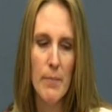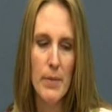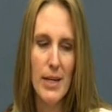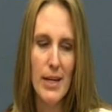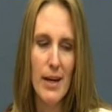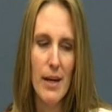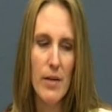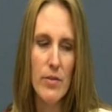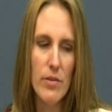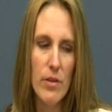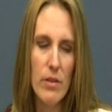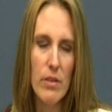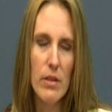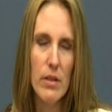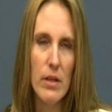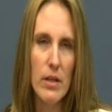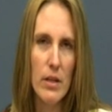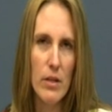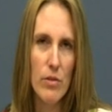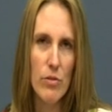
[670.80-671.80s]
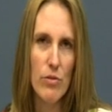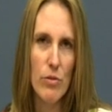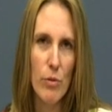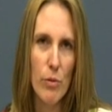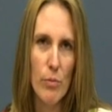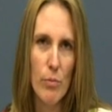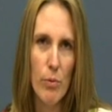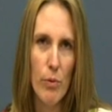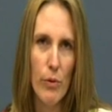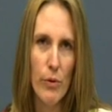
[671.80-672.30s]
And because I think it is
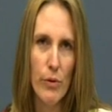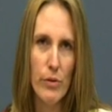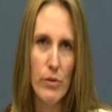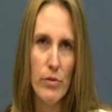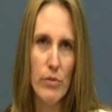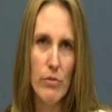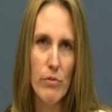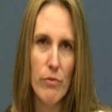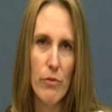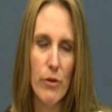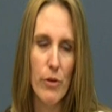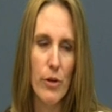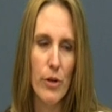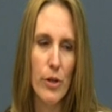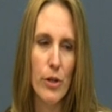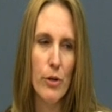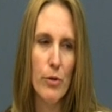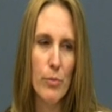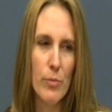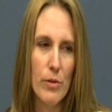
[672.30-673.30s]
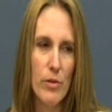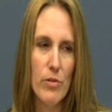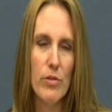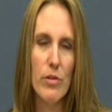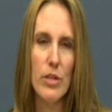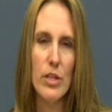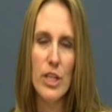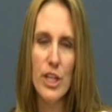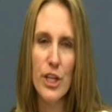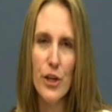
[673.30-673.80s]
so important for
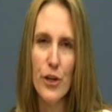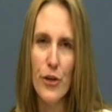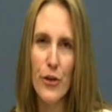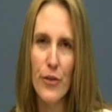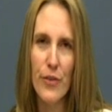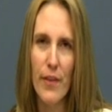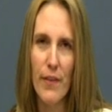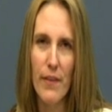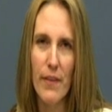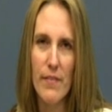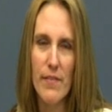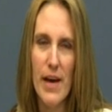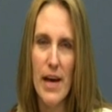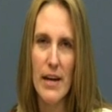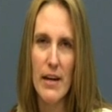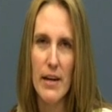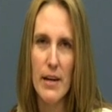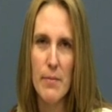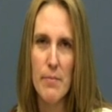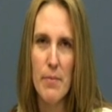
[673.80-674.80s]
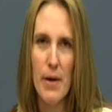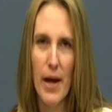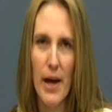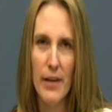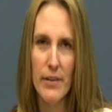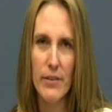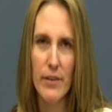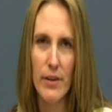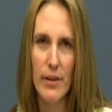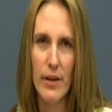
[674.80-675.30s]
humans to hear that they've had an
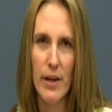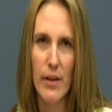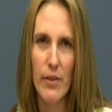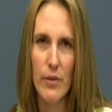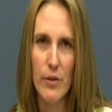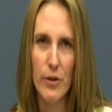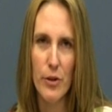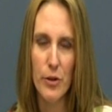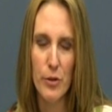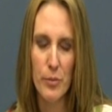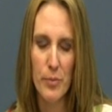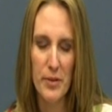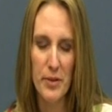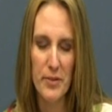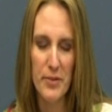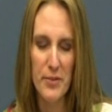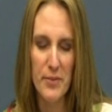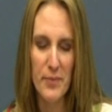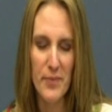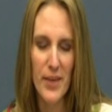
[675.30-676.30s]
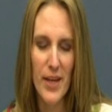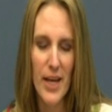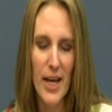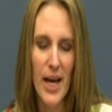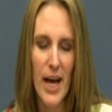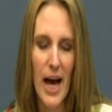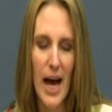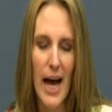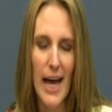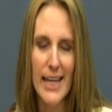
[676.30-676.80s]
impact on other humans,
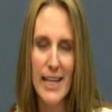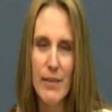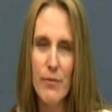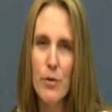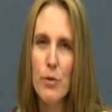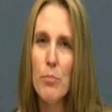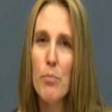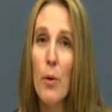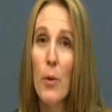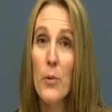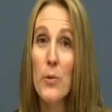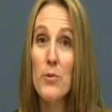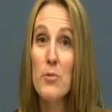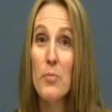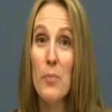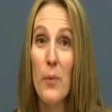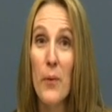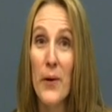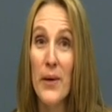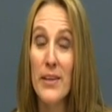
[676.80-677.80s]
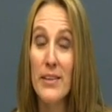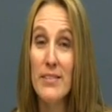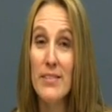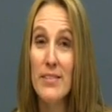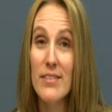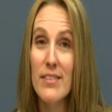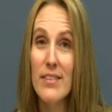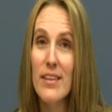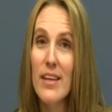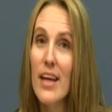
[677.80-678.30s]
I give you bonus
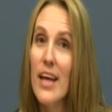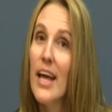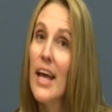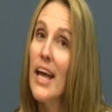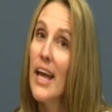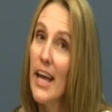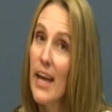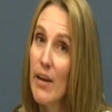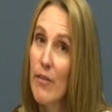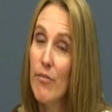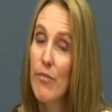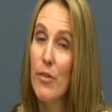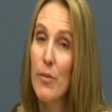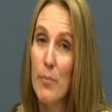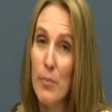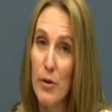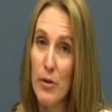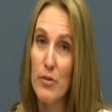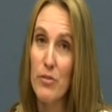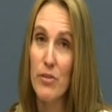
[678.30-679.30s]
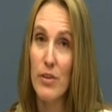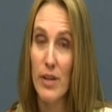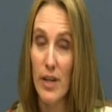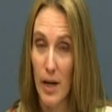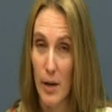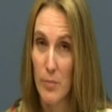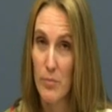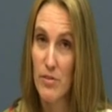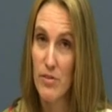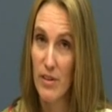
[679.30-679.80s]
points if the
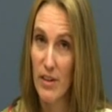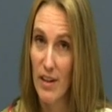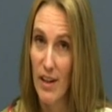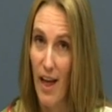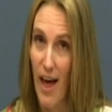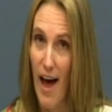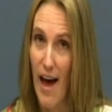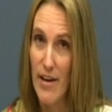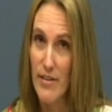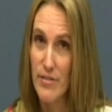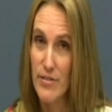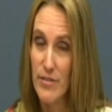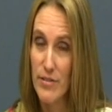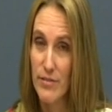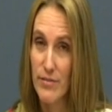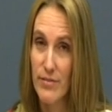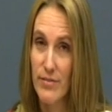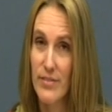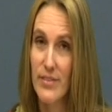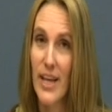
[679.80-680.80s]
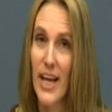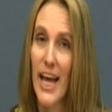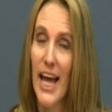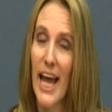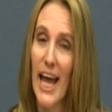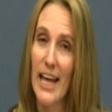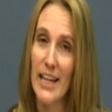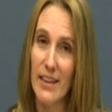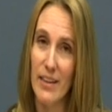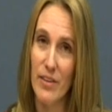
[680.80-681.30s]
person comes to class
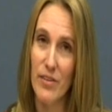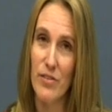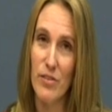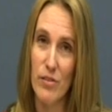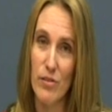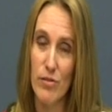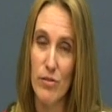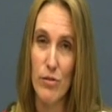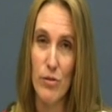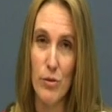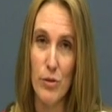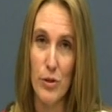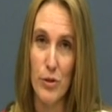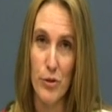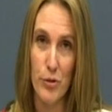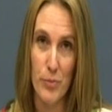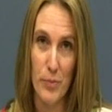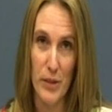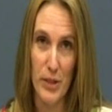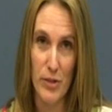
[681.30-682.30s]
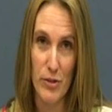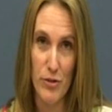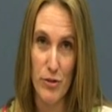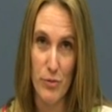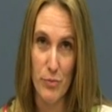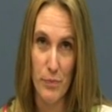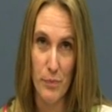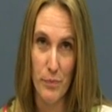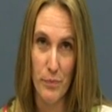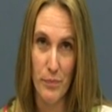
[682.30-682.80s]
and listens to your
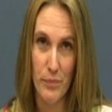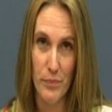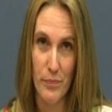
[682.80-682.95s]
speech.